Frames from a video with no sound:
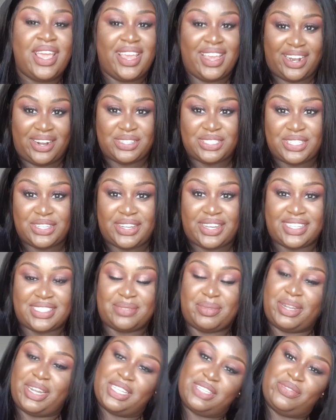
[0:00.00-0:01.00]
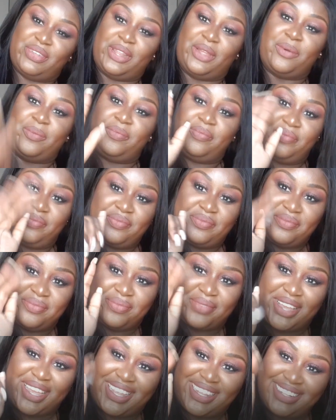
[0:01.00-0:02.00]
And I'll see you guys in my next video.
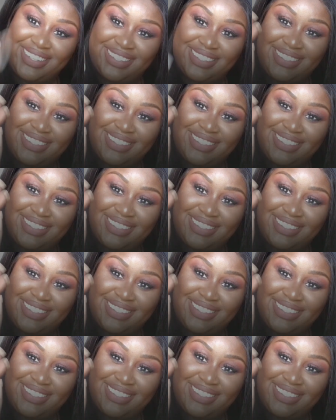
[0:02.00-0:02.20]
Bye.